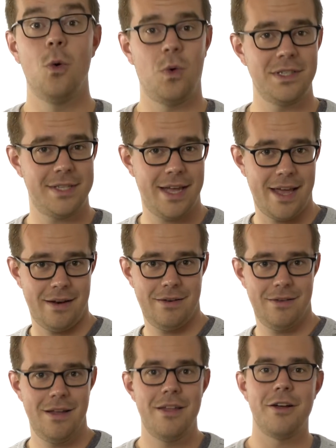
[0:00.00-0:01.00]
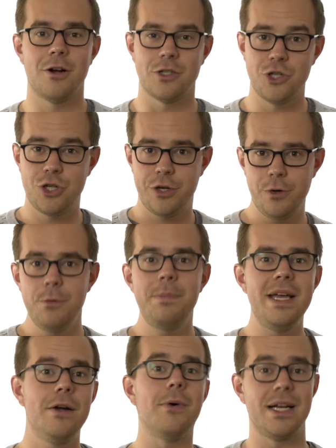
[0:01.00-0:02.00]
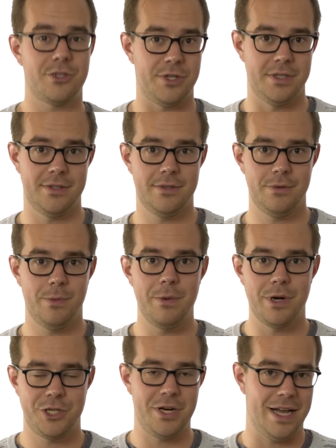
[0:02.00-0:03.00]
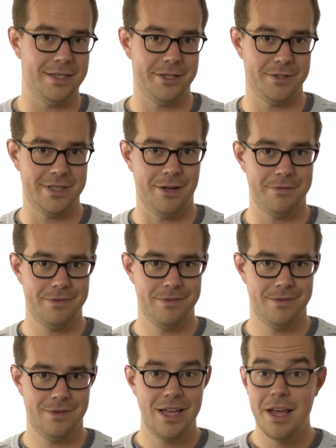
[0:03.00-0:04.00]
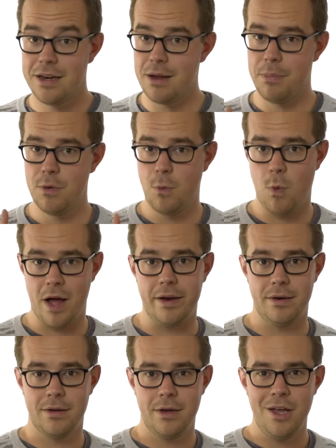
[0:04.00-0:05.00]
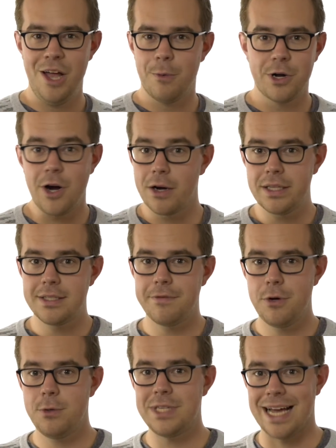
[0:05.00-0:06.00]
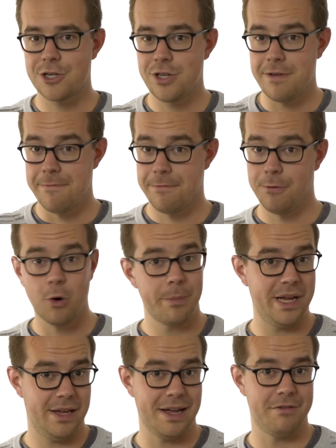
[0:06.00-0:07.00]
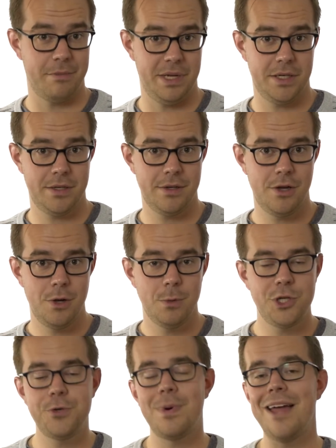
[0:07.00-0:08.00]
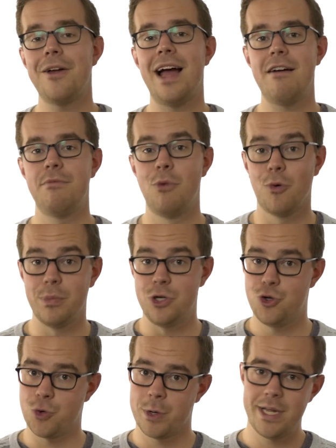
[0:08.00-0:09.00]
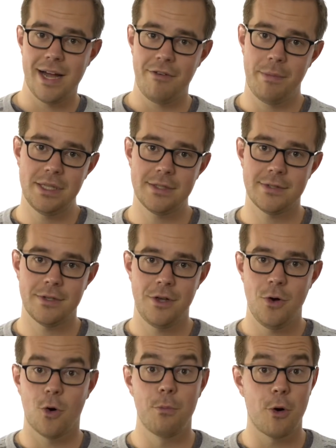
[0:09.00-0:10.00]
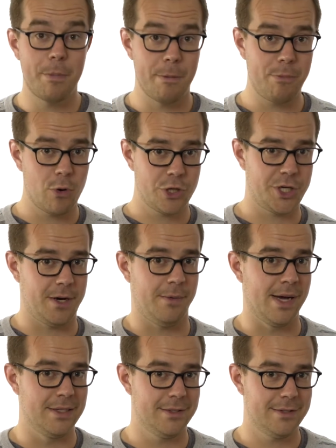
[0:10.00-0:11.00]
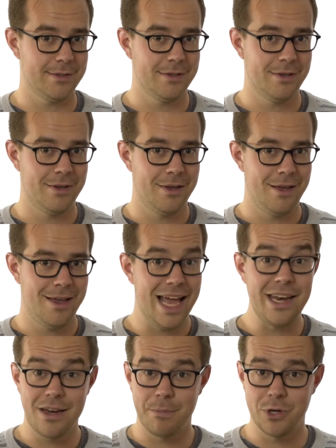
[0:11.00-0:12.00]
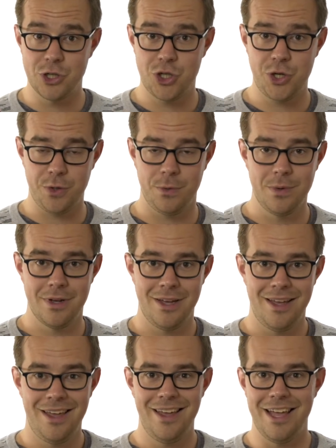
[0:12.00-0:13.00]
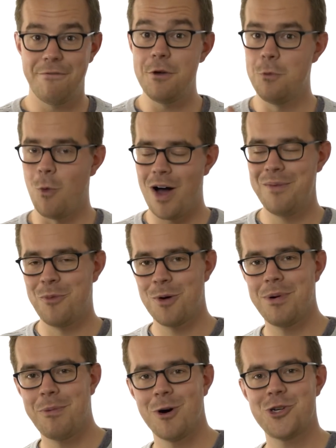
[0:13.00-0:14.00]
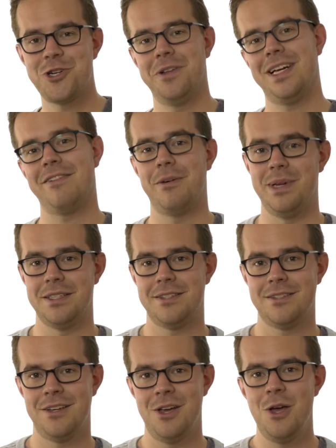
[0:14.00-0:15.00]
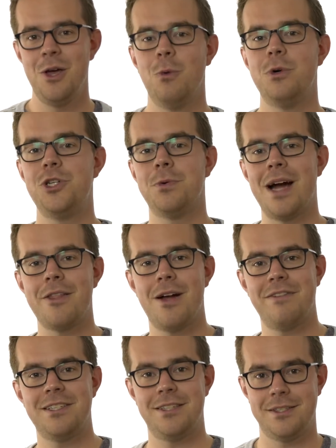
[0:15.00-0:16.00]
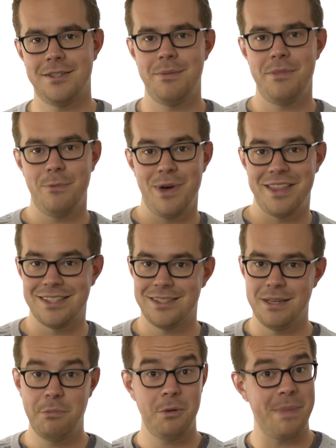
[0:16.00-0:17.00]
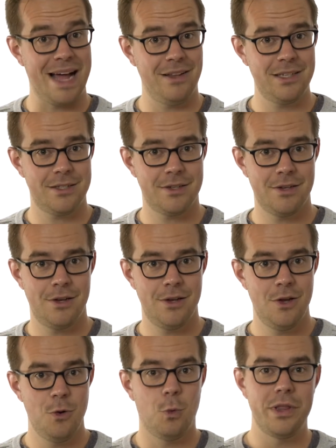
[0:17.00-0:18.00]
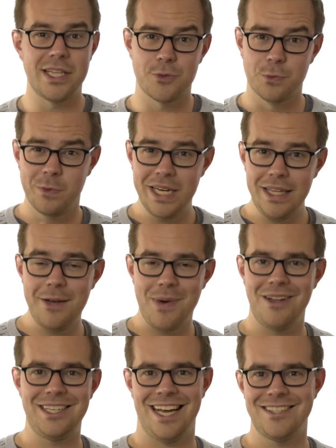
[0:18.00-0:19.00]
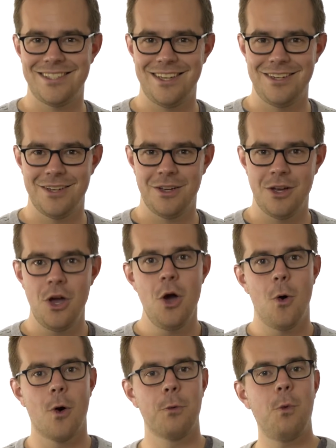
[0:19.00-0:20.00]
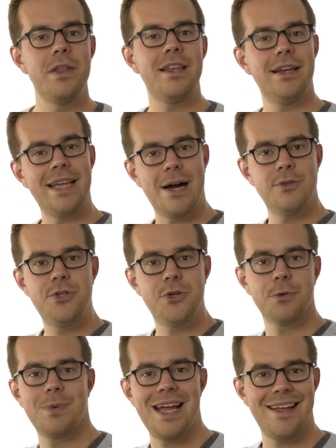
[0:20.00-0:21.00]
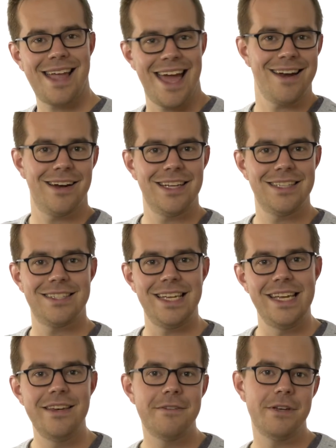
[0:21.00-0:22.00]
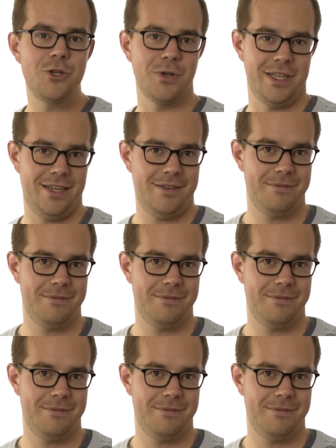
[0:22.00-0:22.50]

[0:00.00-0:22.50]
Once again, there are 2 big questions we want you to ask yourself. Number 1, regardless of who's actually forming government, would you rather have more majority governments or more proportional ones? And number 2, if you want more proportional governments, would you rather have a system with a simple ballot, one that's really well tested, or one that allows you to rank candidates individually?